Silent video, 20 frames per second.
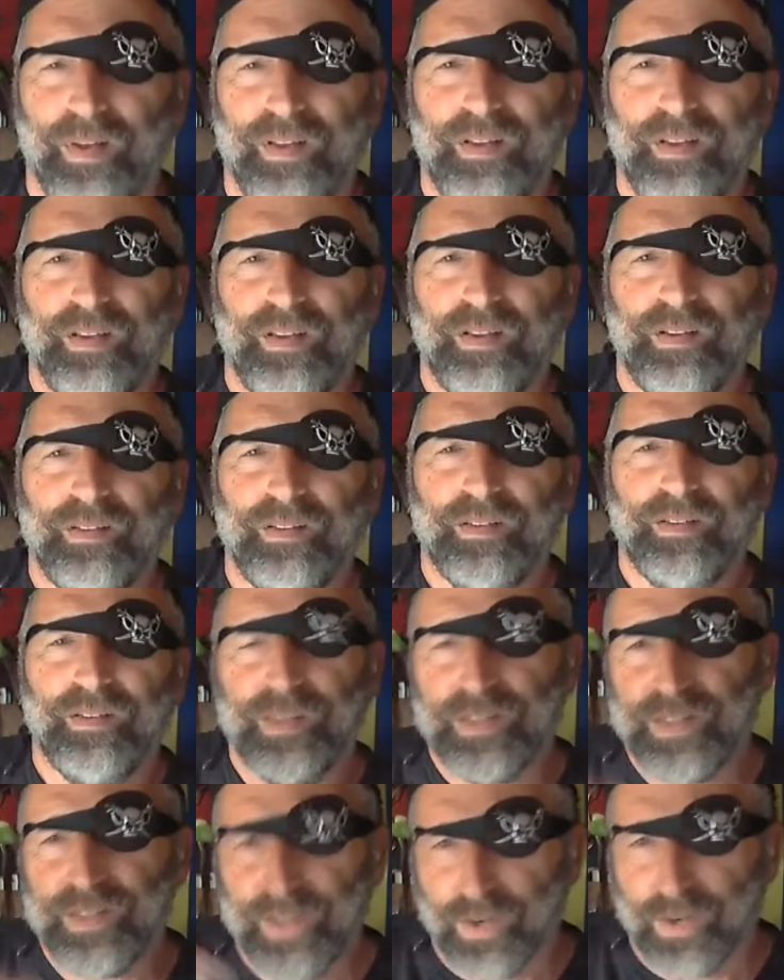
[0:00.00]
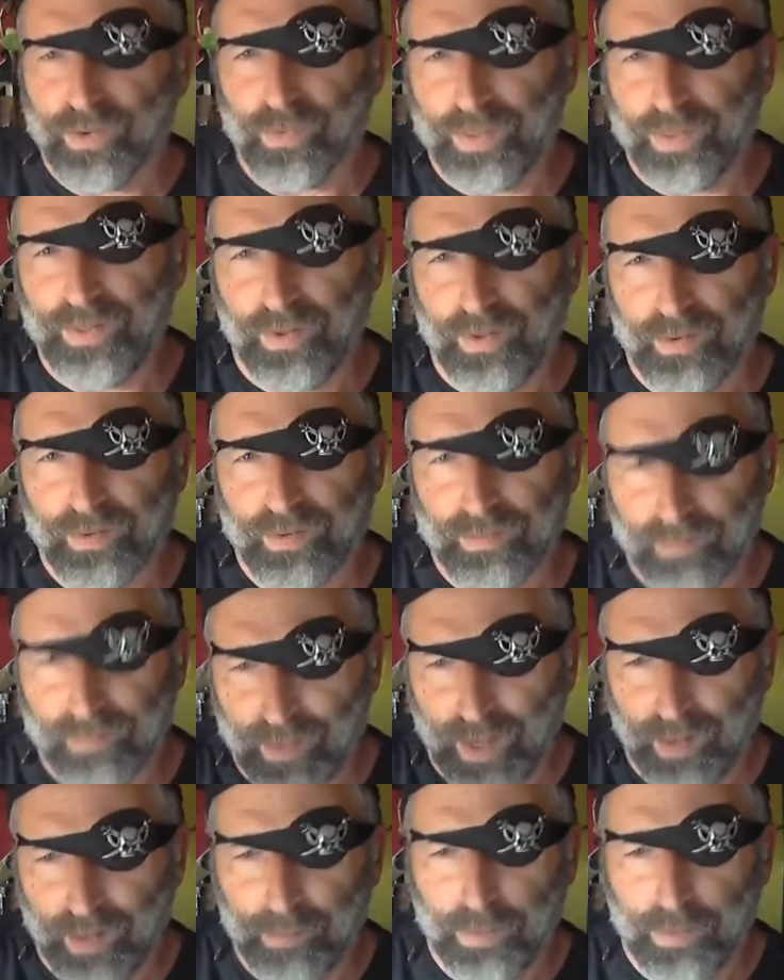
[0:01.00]
hug them this year
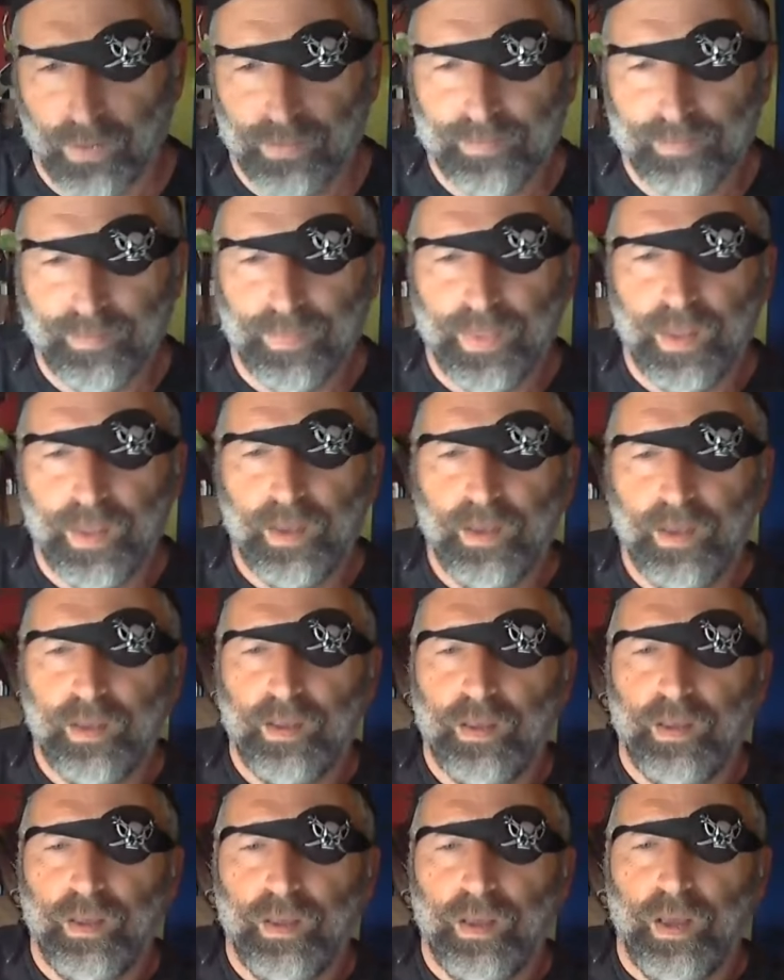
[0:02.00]
with your elbow.